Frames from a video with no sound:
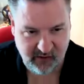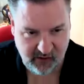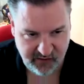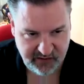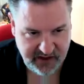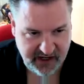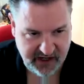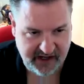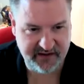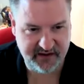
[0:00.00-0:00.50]

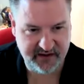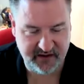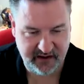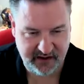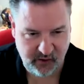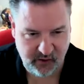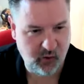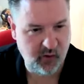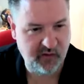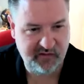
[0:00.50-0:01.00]

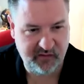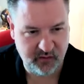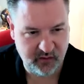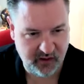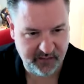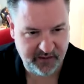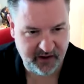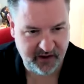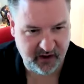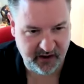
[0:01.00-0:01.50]
grotesquely awful.
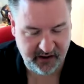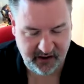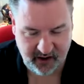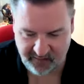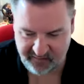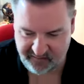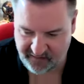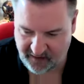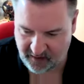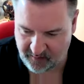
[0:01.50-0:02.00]
I mean, I,
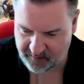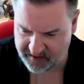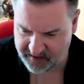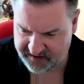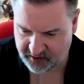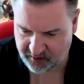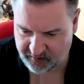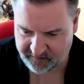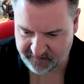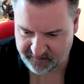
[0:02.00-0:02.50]
I found
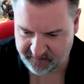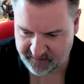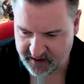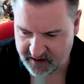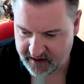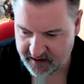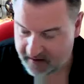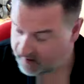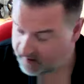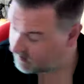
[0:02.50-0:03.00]
myself
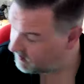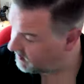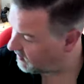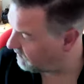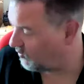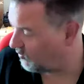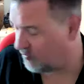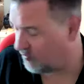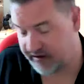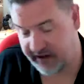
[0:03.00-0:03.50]

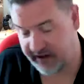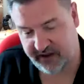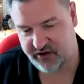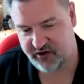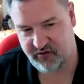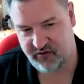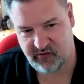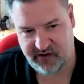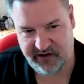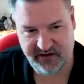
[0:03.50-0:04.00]
I've got
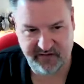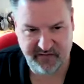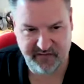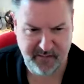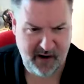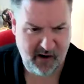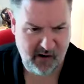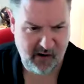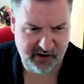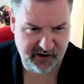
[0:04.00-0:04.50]
dictionaries of
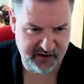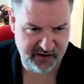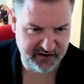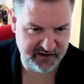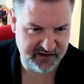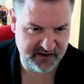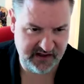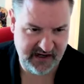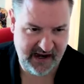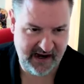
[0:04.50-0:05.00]
American
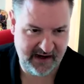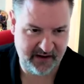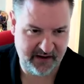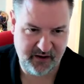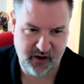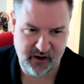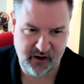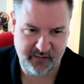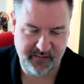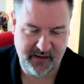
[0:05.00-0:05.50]
slang
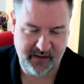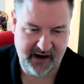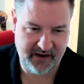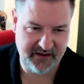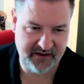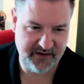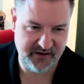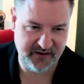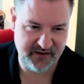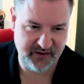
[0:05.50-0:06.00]
going
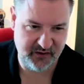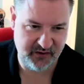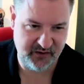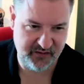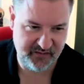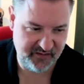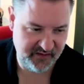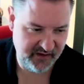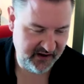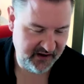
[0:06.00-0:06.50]
back to the sort
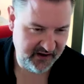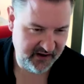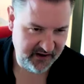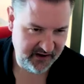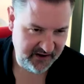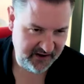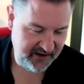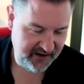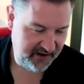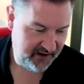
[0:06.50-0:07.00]
of
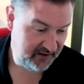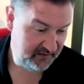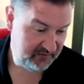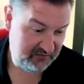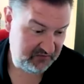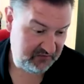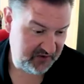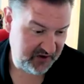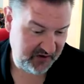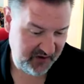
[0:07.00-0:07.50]

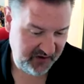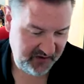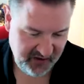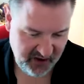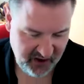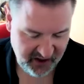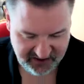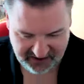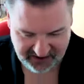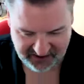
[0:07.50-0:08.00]
to the
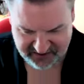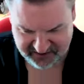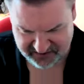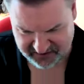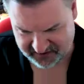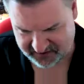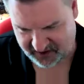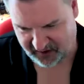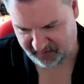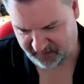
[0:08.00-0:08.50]
30s
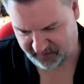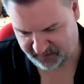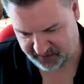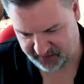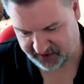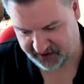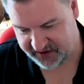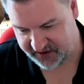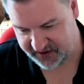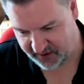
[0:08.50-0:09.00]
and stuff
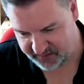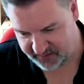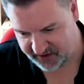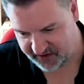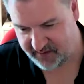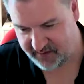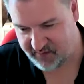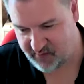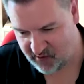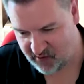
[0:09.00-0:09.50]
because I'm
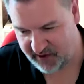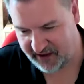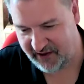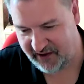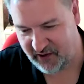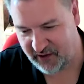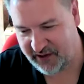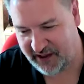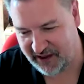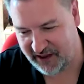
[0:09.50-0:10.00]
deliberately
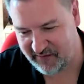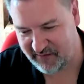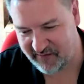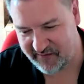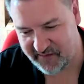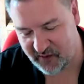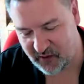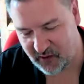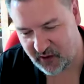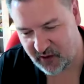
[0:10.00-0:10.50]
looking
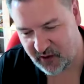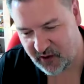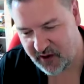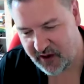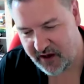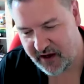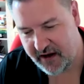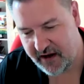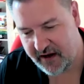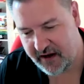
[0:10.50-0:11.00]
for
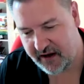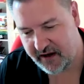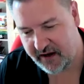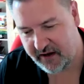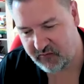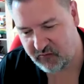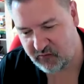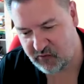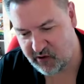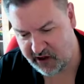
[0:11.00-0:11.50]

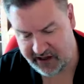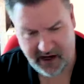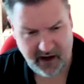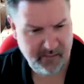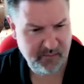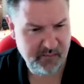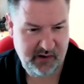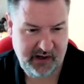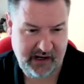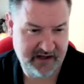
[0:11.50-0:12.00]
really
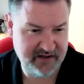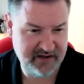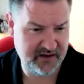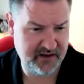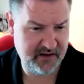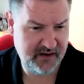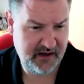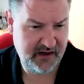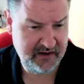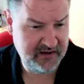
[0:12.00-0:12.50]

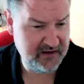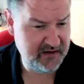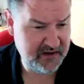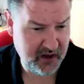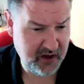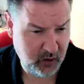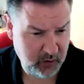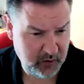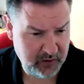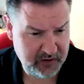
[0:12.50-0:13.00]
unpleasant
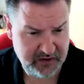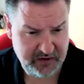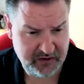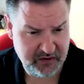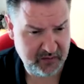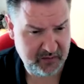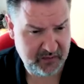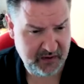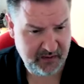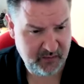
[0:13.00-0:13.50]
insults
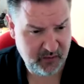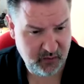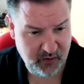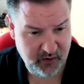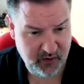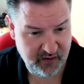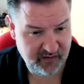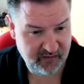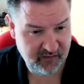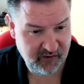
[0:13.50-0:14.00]
that people
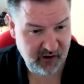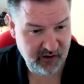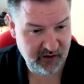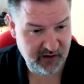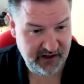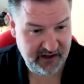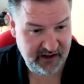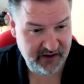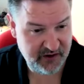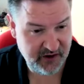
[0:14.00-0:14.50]
would have thrown
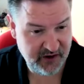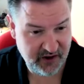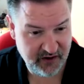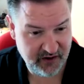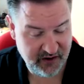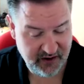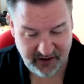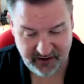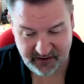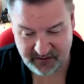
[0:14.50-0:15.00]
at each
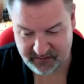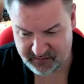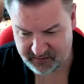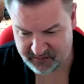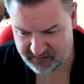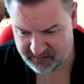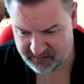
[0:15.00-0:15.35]
other,